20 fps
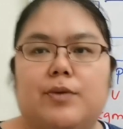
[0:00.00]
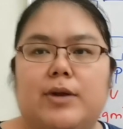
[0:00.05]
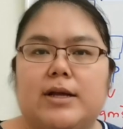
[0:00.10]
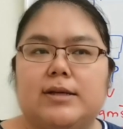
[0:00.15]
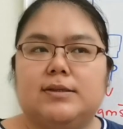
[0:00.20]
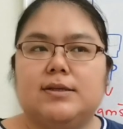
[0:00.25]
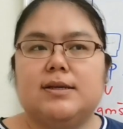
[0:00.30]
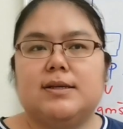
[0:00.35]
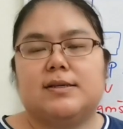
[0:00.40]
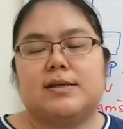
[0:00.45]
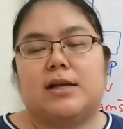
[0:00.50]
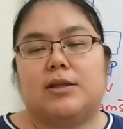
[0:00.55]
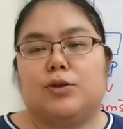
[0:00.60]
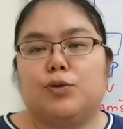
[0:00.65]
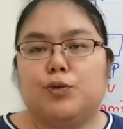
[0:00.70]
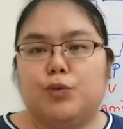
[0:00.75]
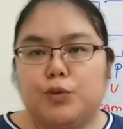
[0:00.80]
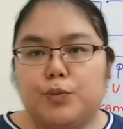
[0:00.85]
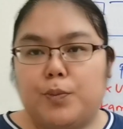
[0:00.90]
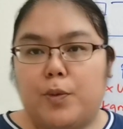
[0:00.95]
Our lesson is
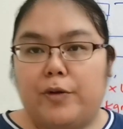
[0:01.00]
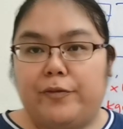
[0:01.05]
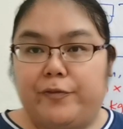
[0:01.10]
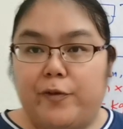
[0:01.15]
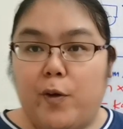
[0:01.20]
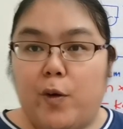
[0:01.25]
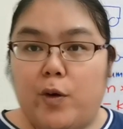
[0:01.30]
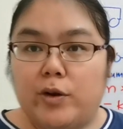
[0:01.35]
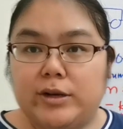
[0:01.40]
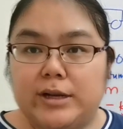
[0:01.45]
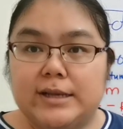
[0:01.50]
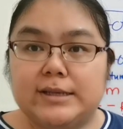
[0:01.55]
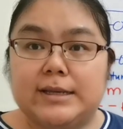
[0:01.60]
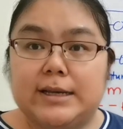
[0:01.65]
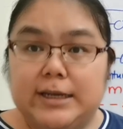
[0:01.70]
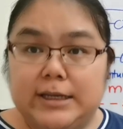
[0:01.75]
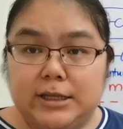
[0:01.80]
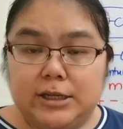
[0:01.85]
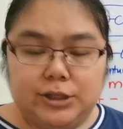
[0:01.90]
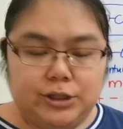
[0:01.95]
until 2.4. That's
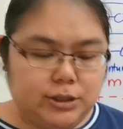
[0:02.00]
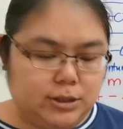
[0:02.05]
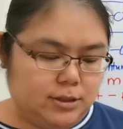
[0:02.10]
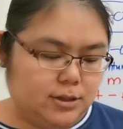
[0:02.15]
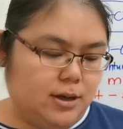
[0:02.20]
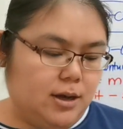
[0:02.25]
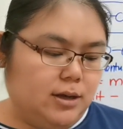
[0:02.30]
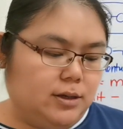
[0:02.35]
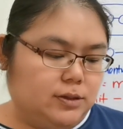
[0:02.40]
the inertia.